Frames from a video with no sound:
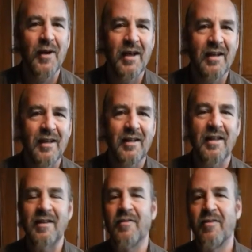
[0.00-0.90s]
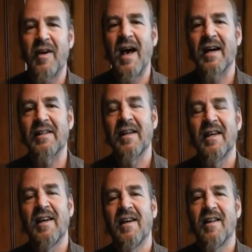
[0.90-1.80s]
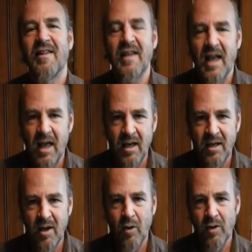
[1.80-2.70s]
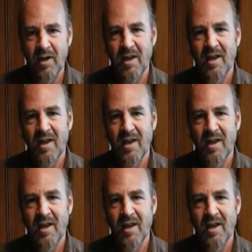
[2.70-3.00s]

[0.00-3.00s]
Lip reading: And in fact, the egg yolk